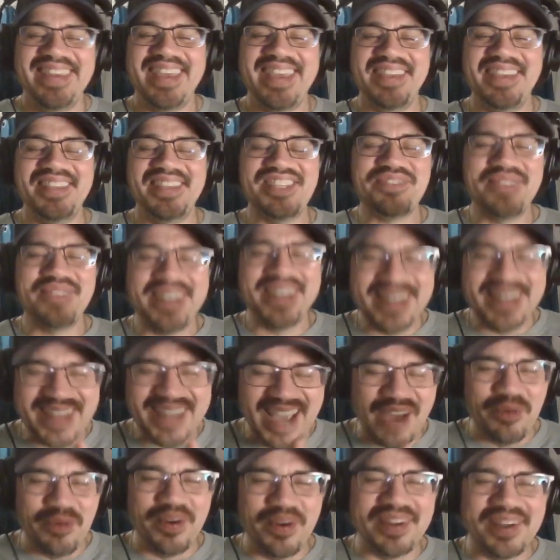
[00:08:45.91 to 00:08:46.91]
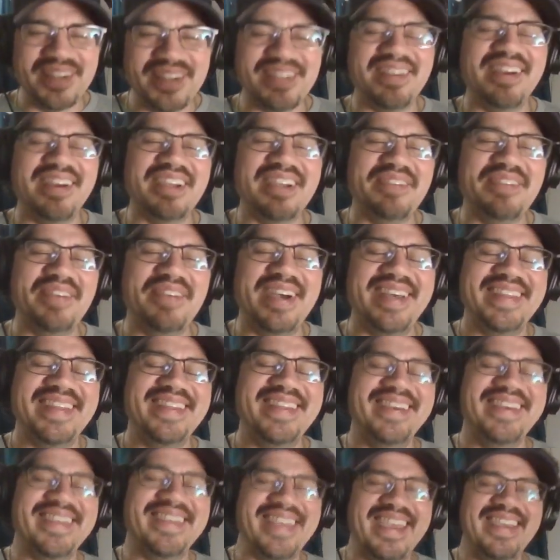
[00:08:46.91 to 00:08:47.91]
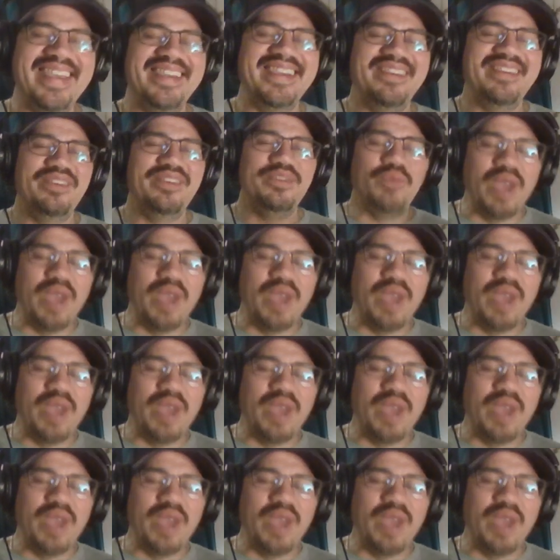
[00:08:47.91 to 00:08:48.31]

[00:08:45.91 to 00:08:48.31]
Now this one I wanted to talk about. Okay,